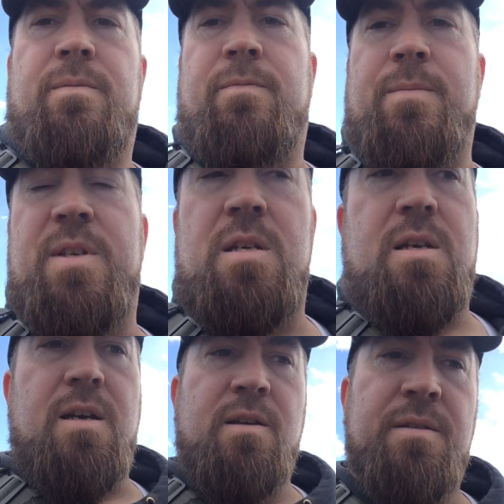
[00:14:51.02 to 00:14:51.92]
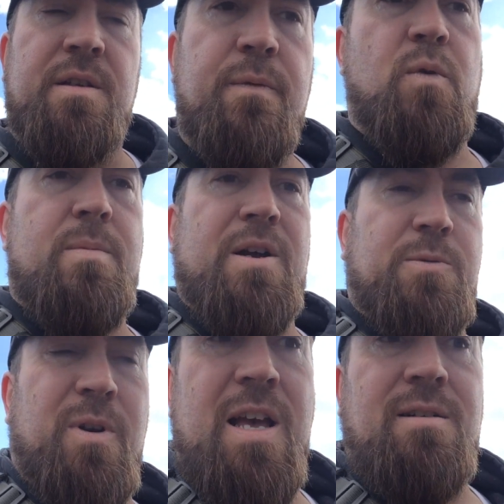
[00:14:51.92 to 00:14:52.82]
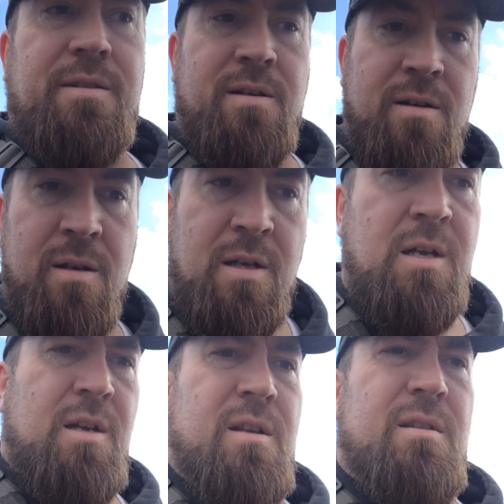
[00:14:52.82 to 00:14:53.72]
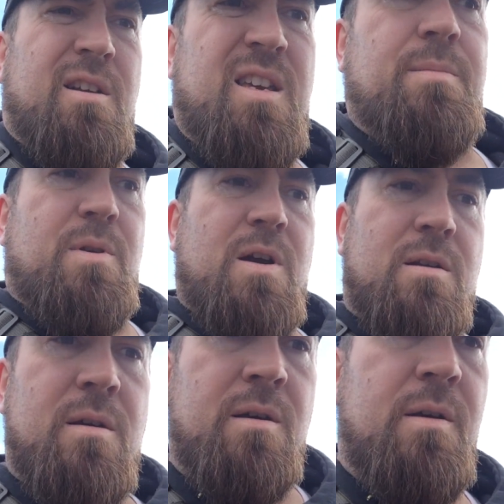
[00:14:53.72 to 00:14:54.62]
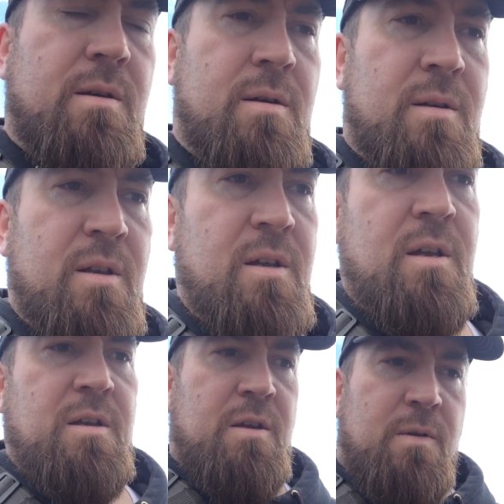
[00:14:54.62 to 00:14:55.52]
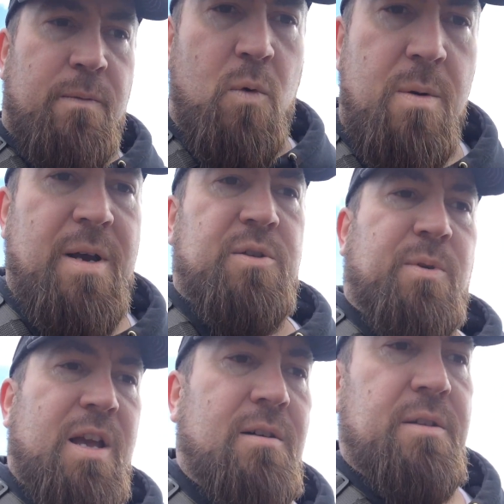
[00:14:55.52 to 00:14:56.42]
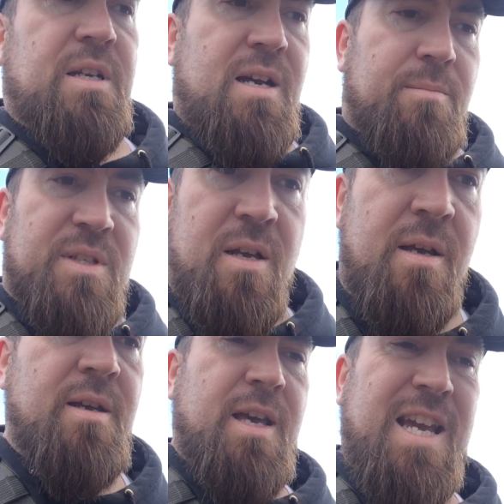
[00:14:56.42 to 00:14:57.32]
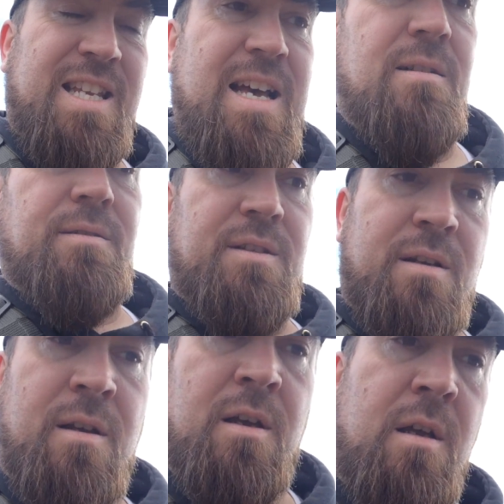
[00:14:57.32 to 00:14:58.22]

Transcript: from the, uh, let's see, 40 miles per gallon. That can't be right. 40 miles per gallon times 8 gallons.